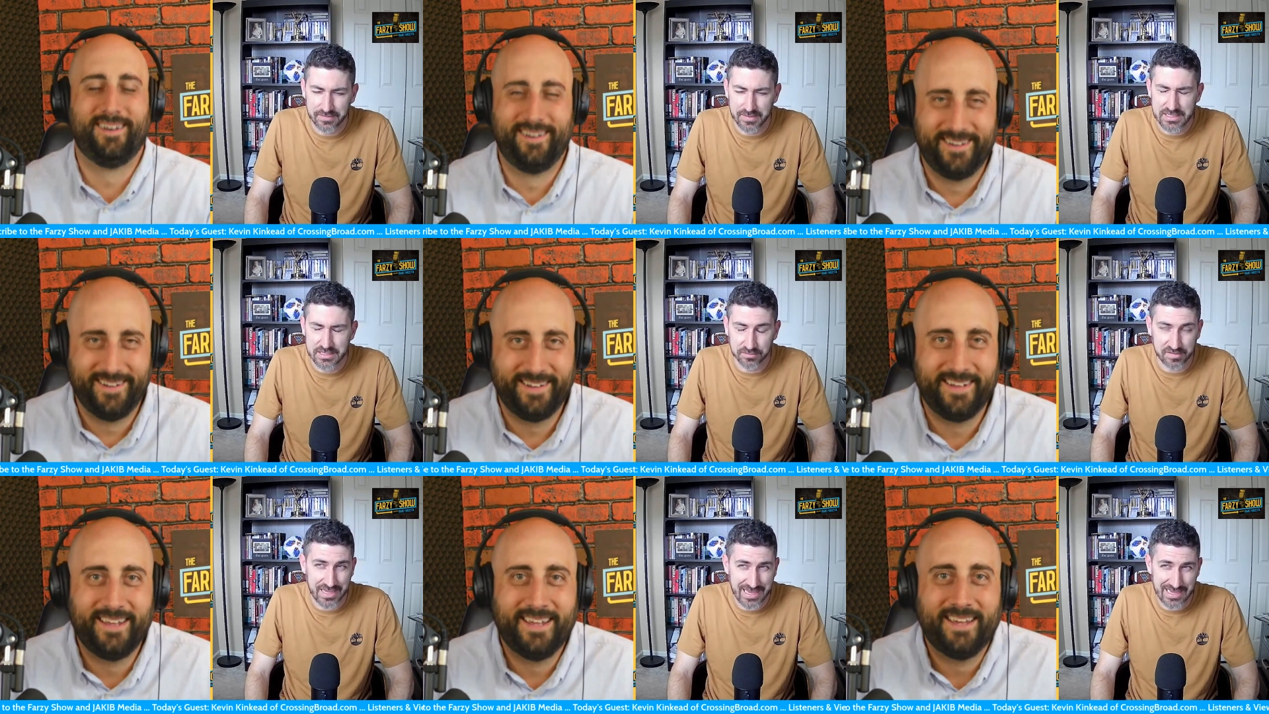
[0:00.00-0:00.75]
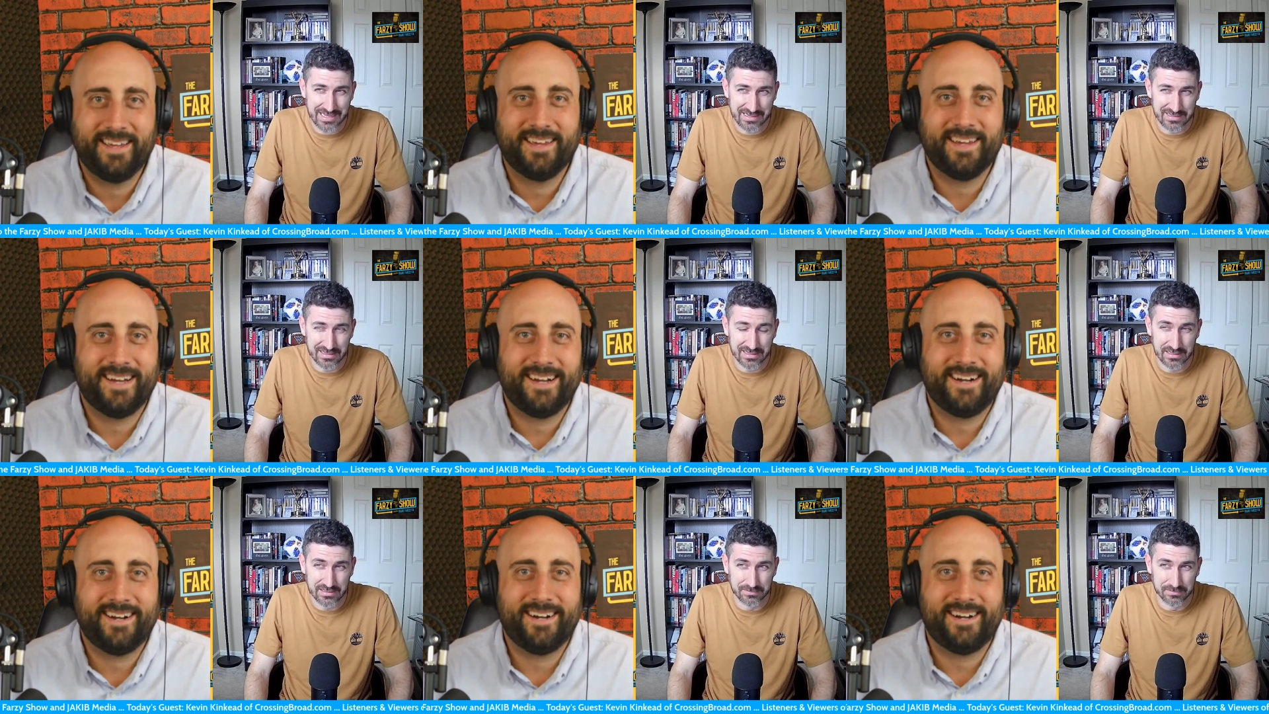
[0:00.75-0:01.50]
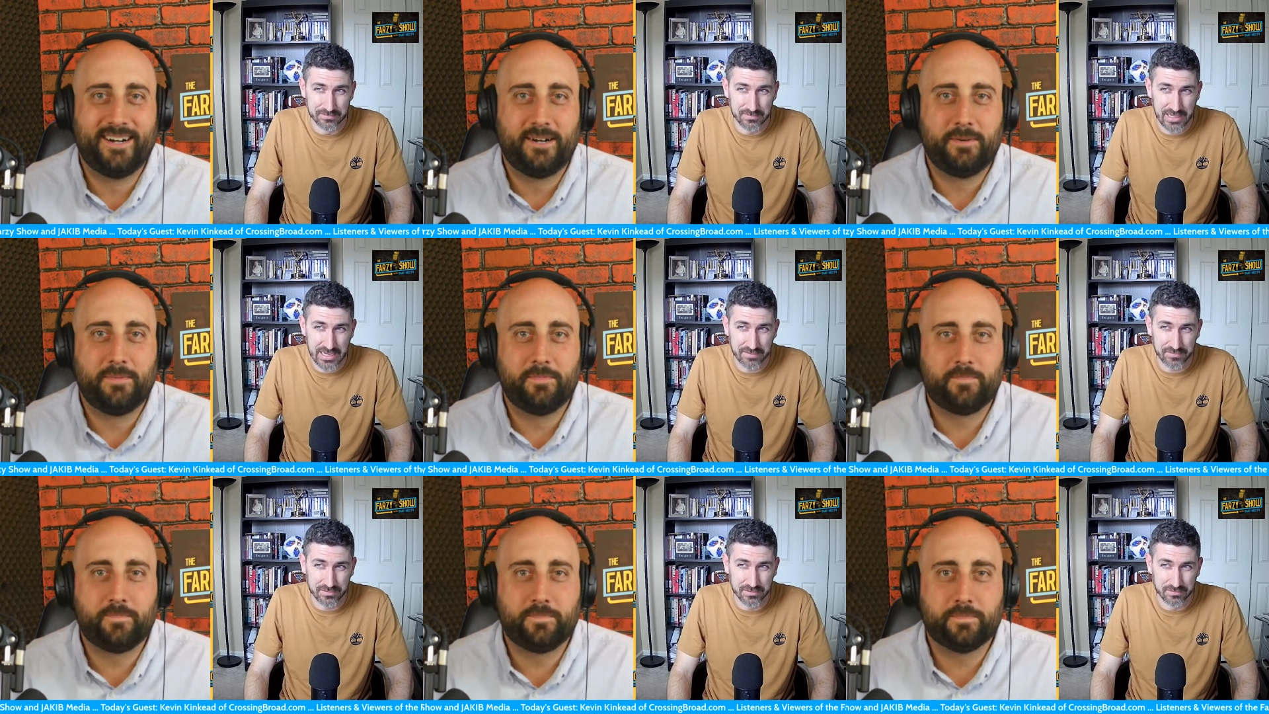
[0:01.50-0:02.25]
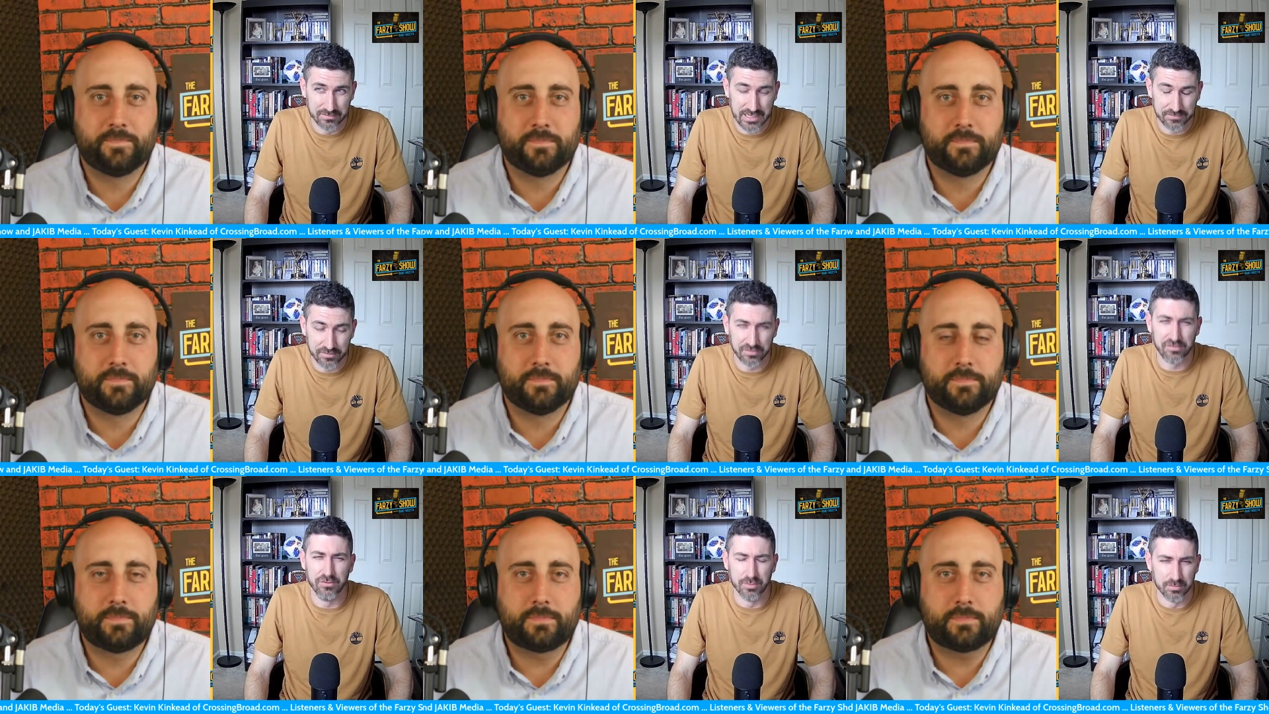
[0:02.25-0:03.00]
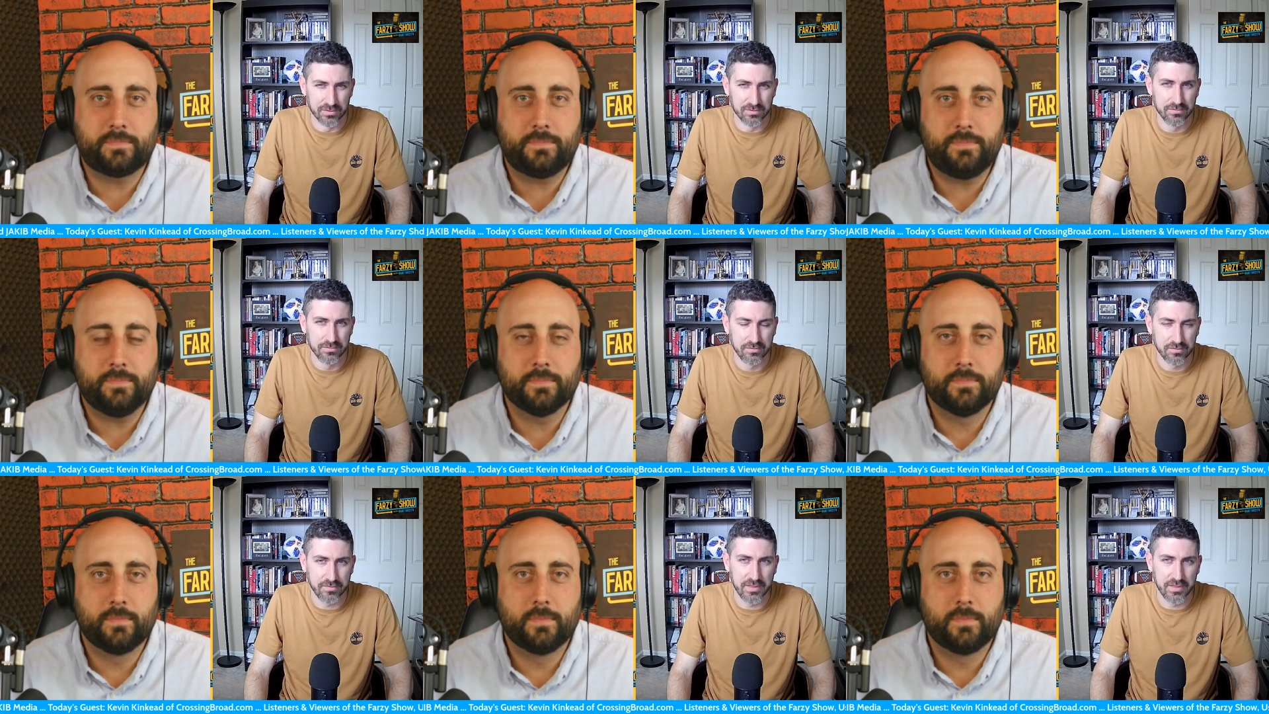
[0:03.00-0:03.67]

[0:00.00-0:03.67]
Speaker 1: that the Eagles had um, after after the Super Bowl.